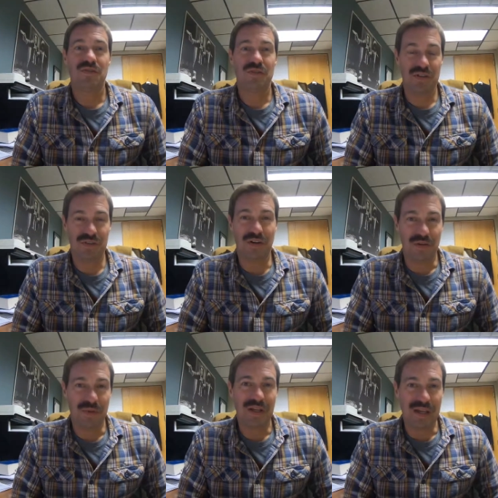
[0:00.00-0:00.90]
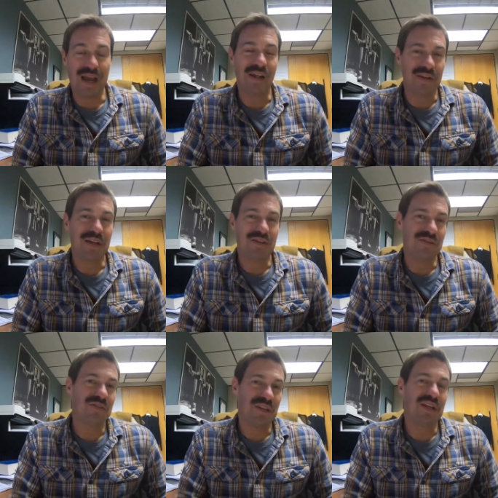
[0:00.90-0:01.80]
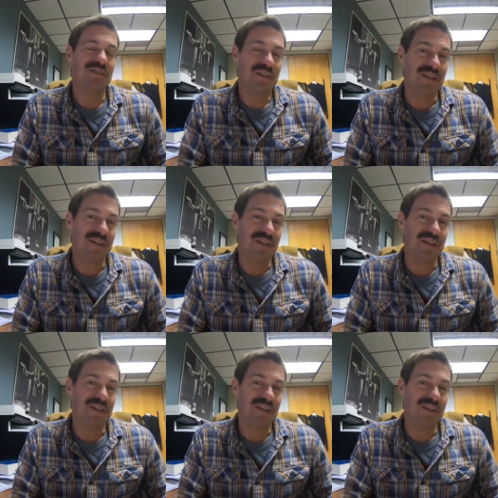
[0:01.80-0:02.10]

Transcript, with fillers: she started making allegations against